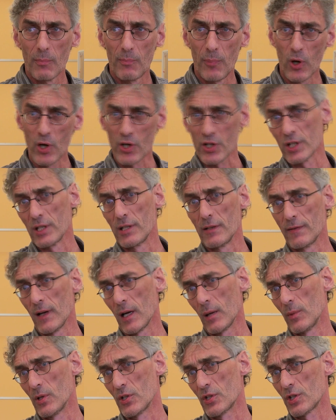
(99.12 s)
policy
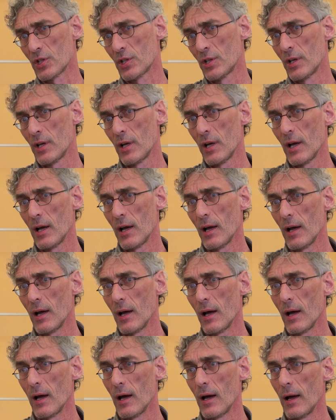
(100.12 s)
developments
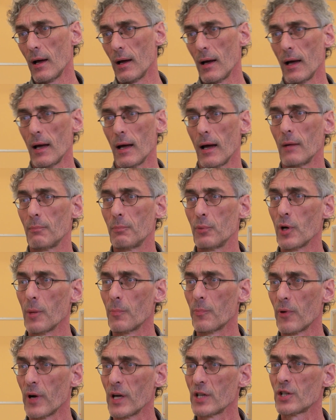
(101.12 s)
uh, put a
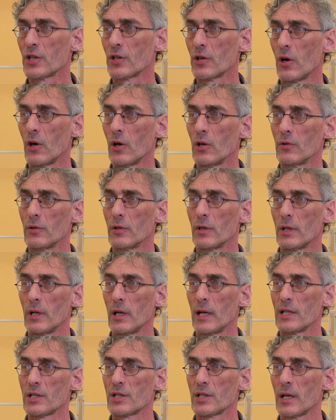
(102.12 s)
pressure on,
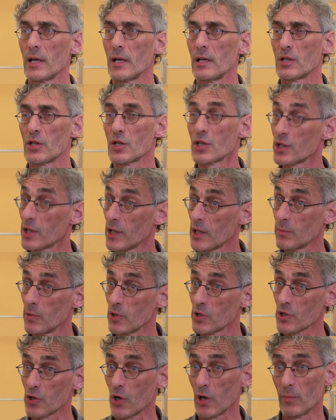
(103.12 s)
let's say,
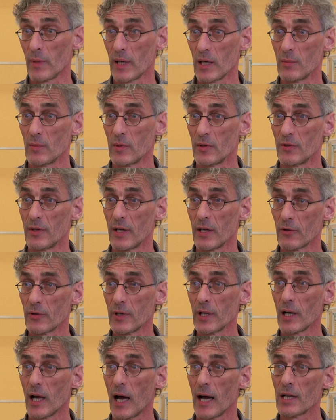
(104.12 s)
sustainable soil management. They
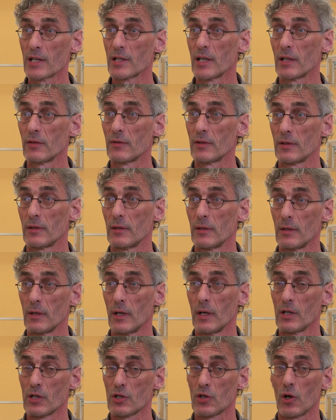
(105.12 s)
realize that
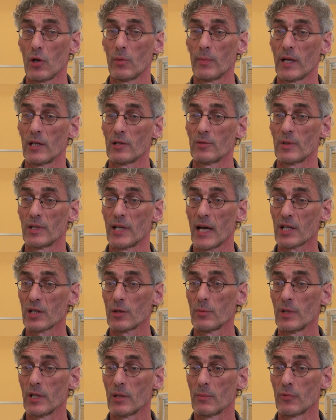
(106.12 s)
soil management has
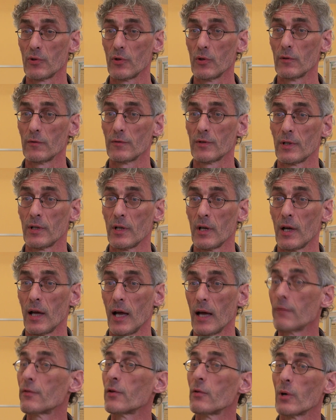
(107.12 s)
to be improved
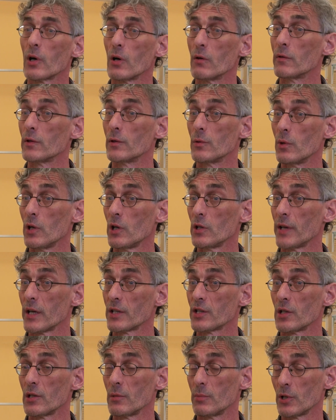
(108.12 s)
everywhere over the world,
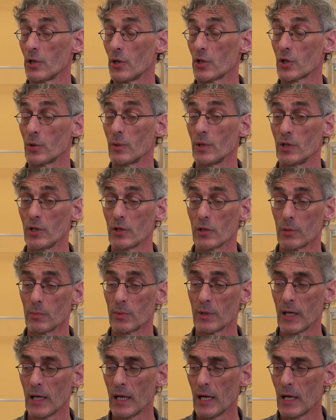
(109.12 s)
actually, but also in Europe.